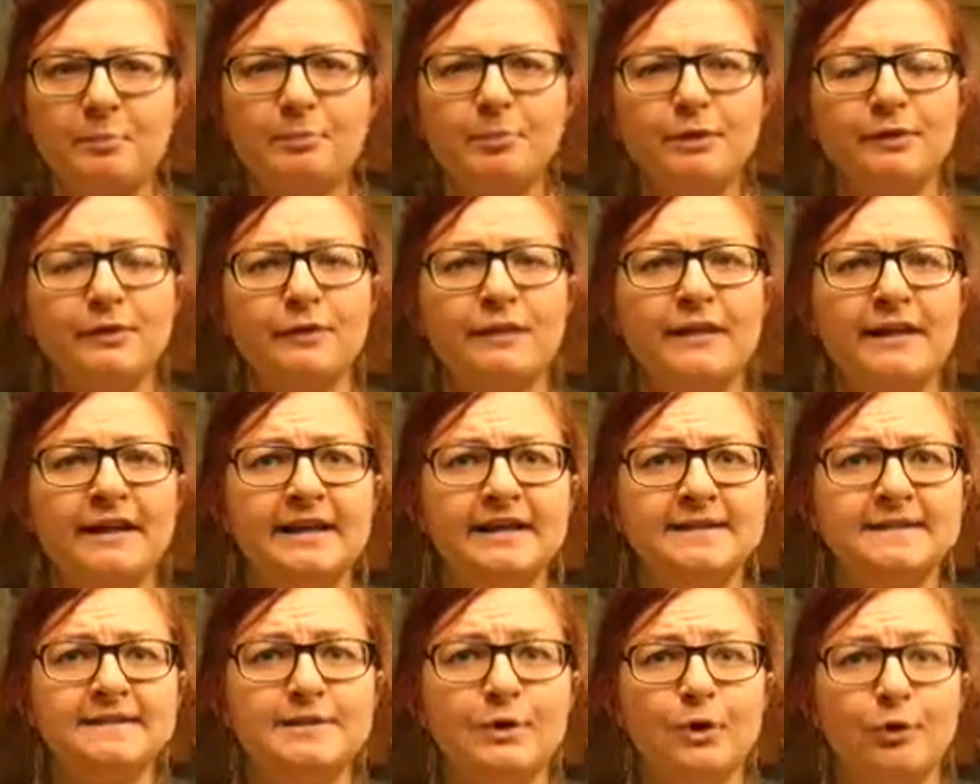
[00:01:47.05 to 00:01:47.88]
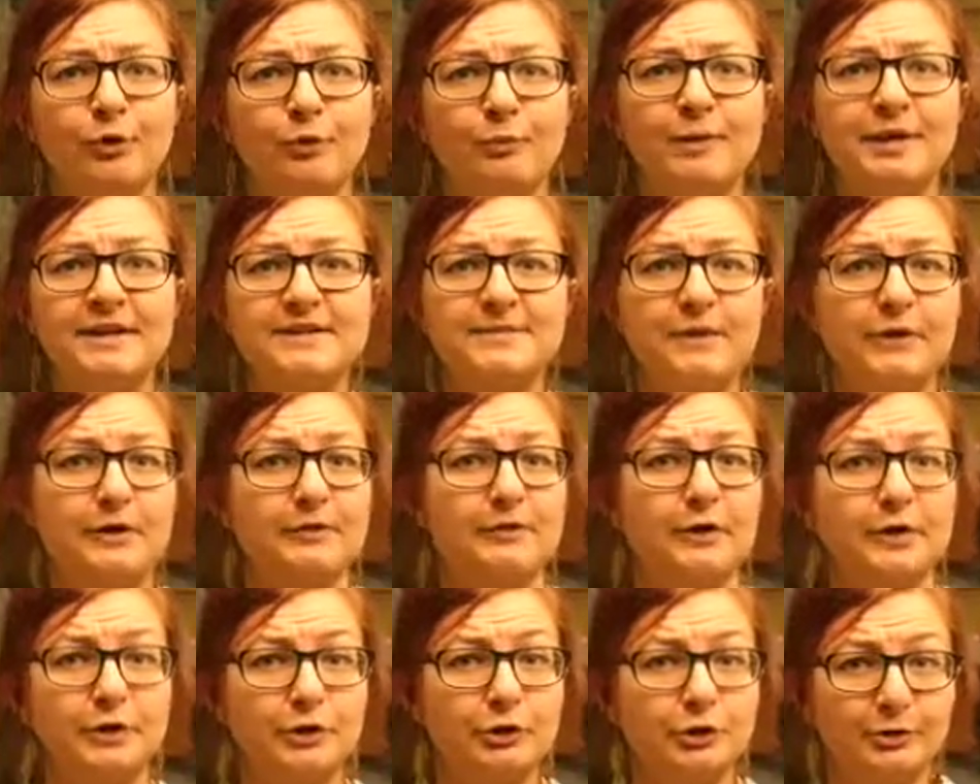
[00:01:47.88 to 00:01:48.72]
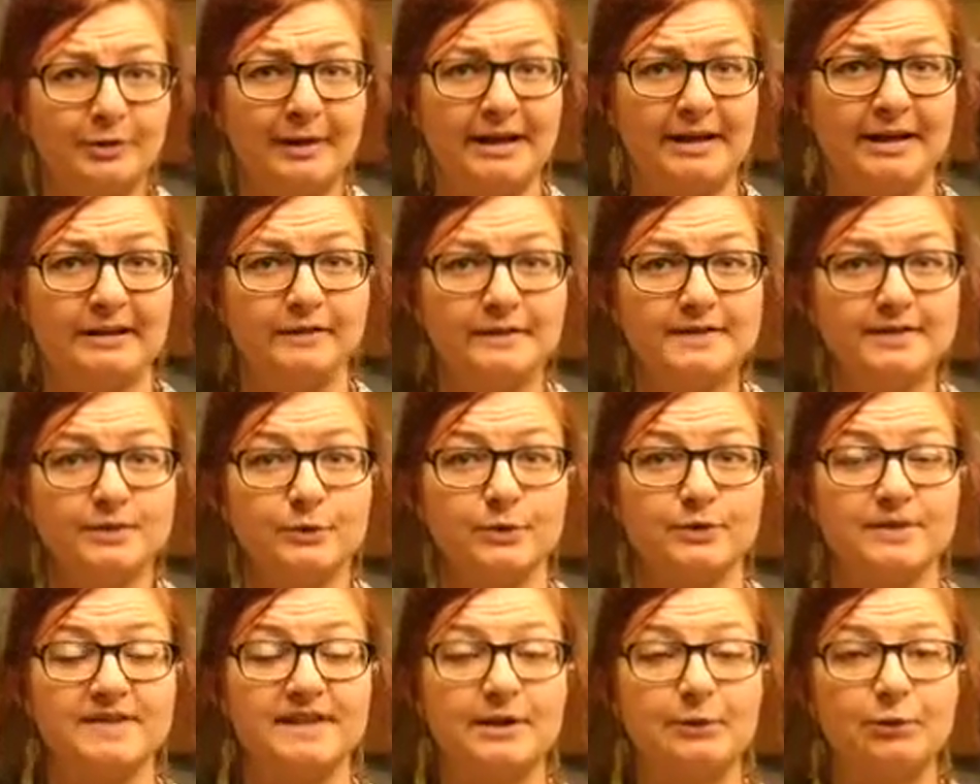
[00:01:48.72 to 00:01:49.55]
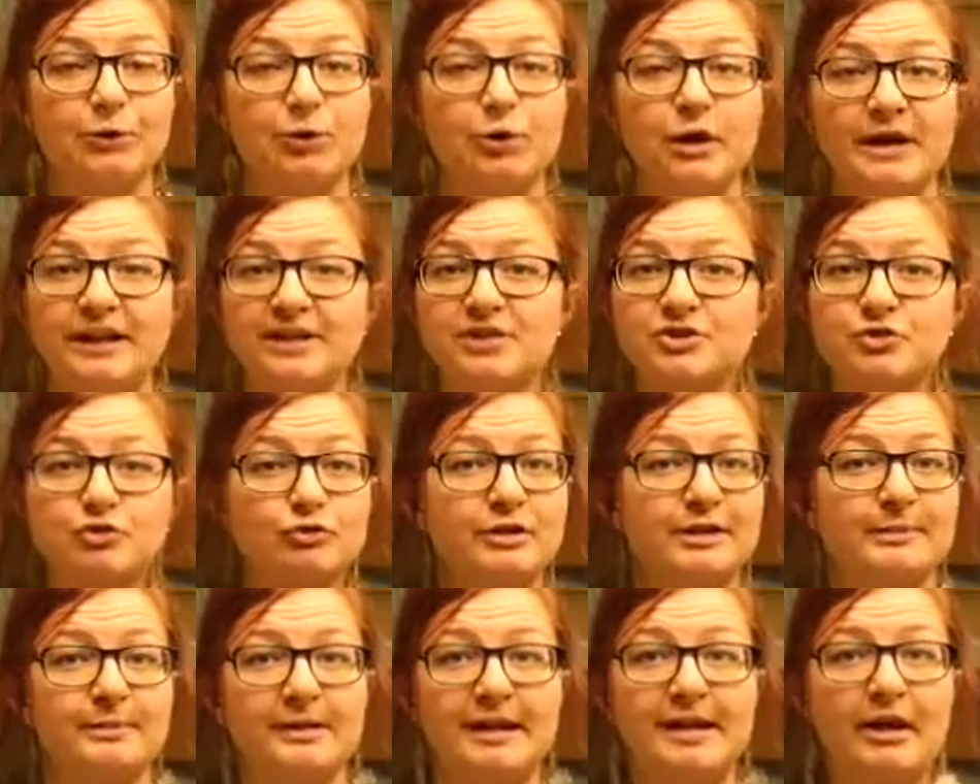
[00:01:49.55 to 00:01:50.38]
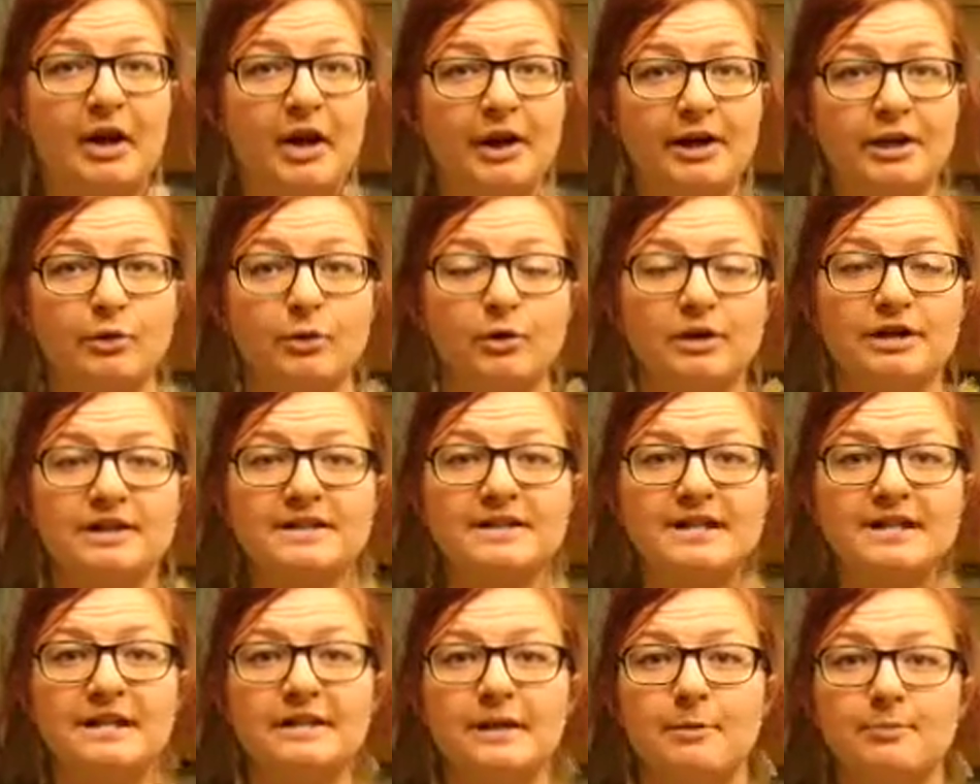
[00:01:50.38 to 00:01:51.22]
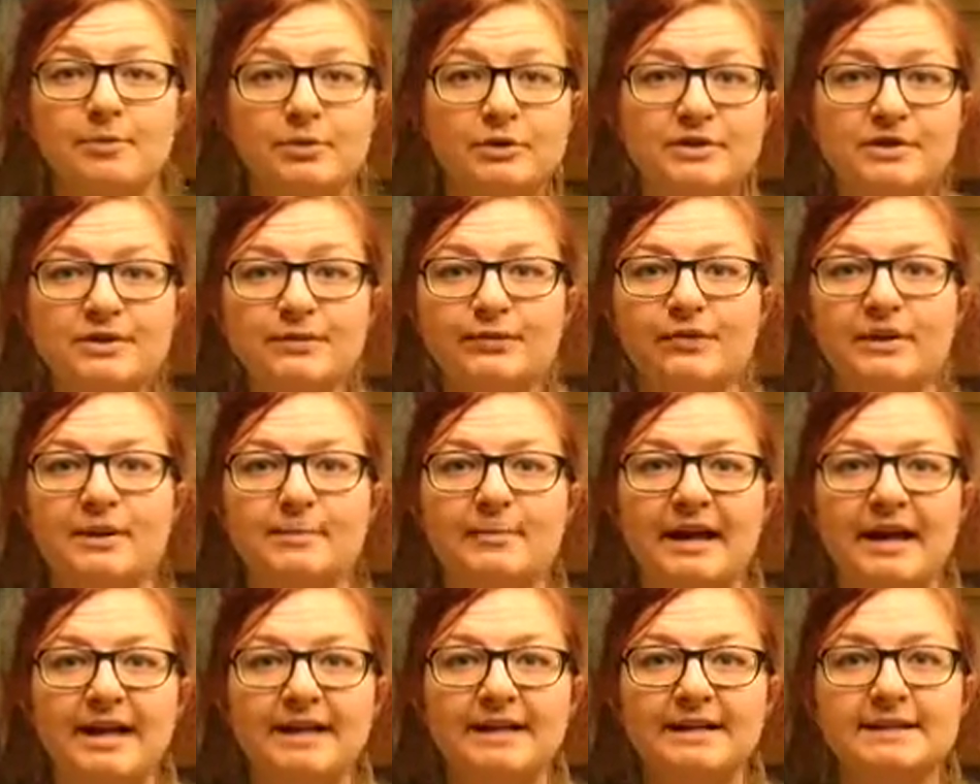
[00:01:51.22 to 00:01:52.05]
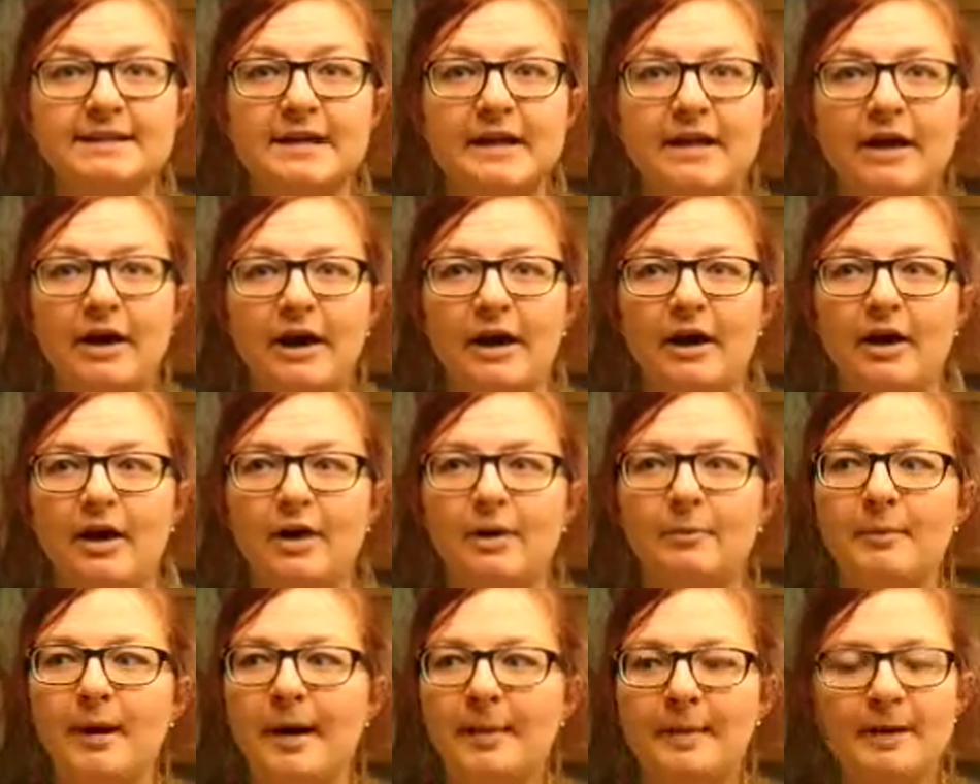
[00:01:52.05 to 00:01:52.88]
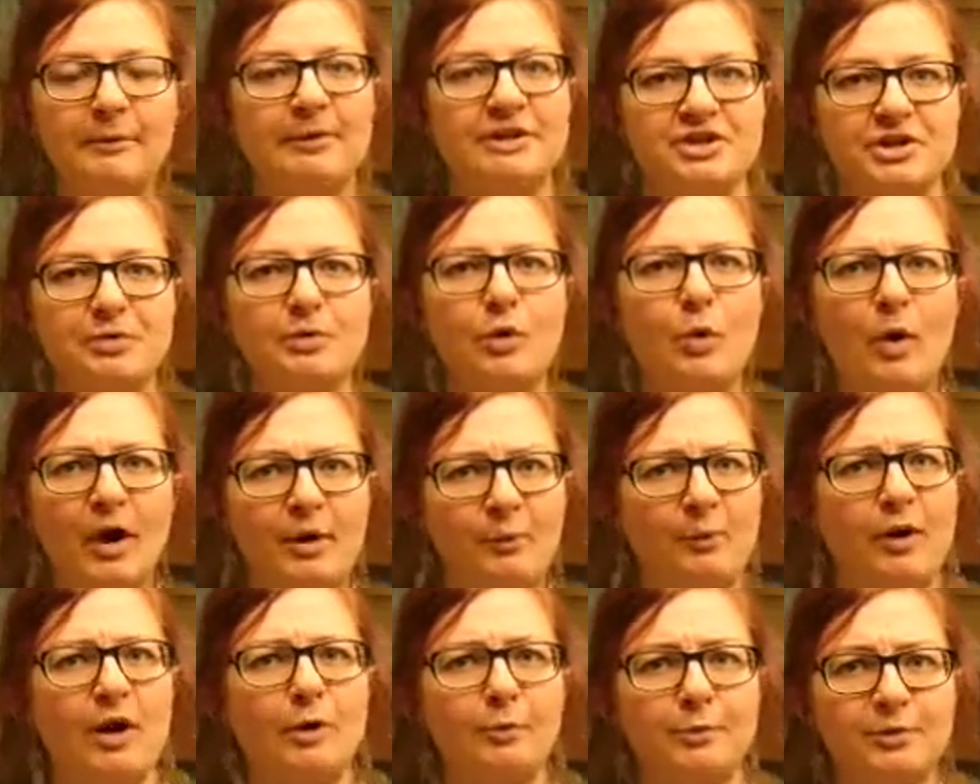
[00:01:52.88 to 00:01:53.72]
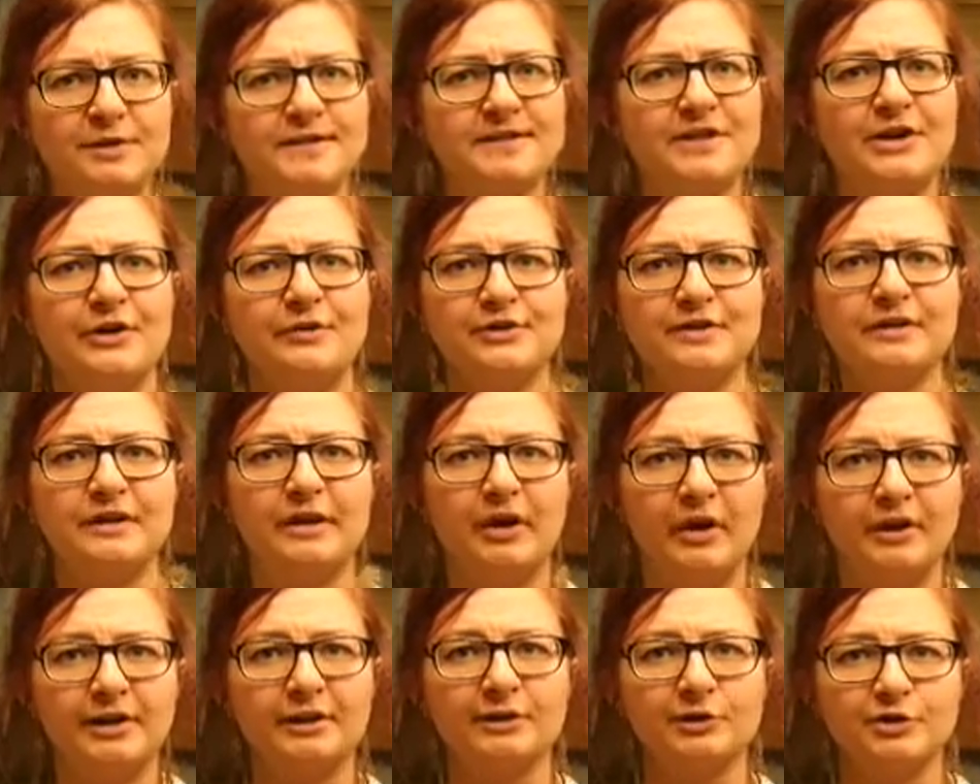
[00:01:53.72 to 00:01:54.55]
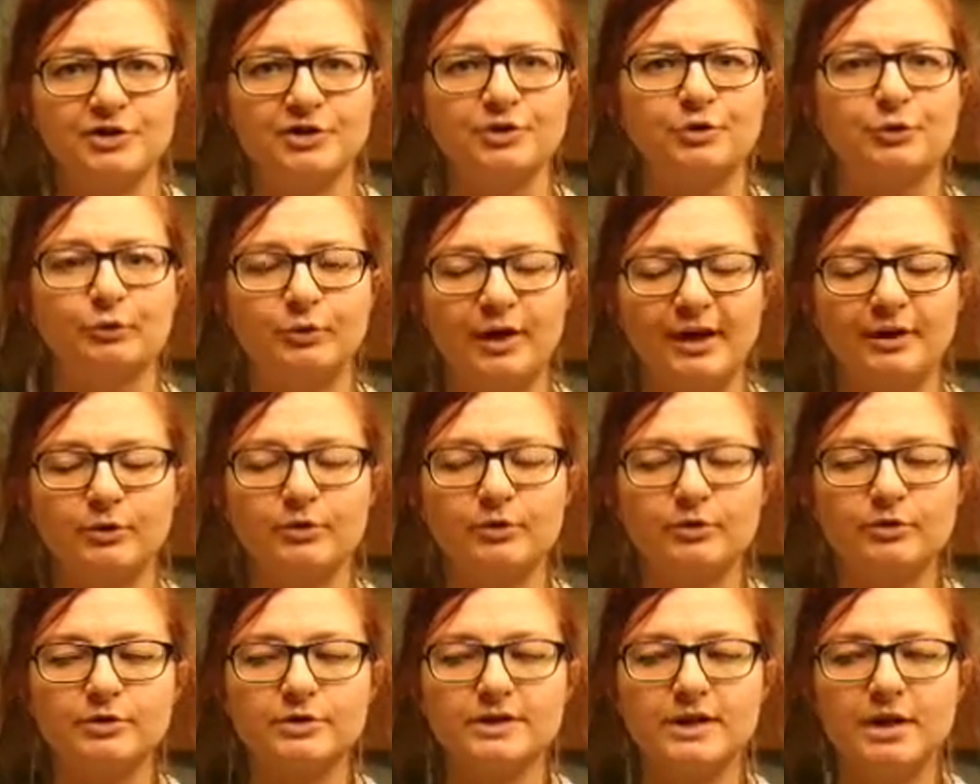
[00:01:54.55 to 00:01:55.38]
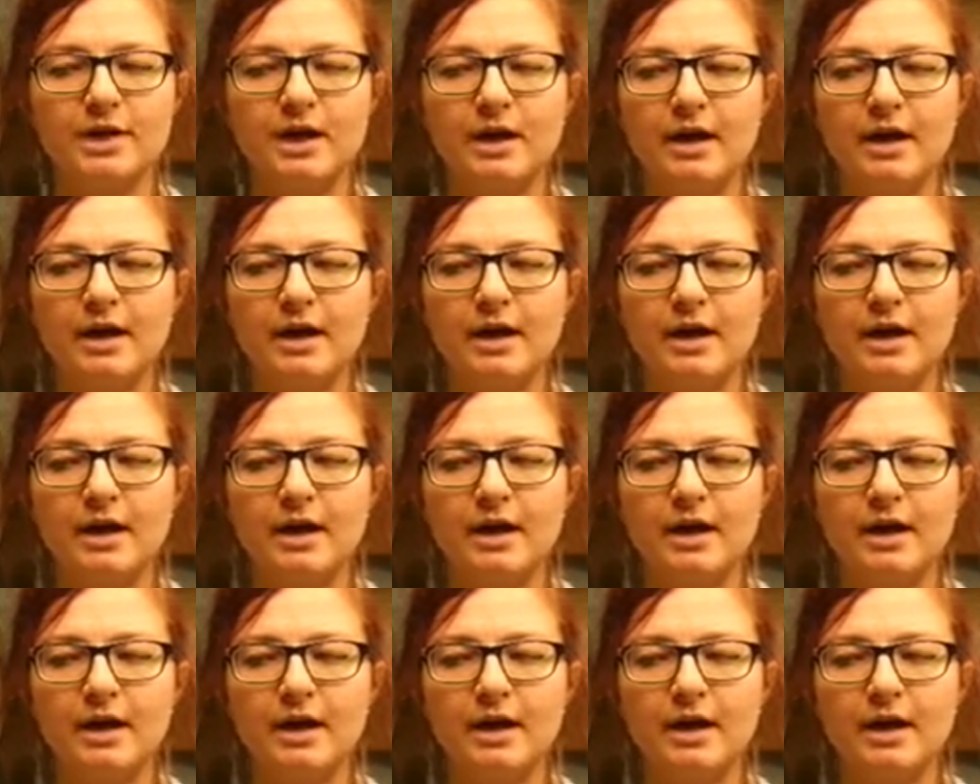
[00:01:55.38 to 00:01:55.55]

But the thing is that Ulfbert's very, very good at making these swords. They're all extremely high quality, they're beautifully made, and they're actually quite well preserved in the archaeological record.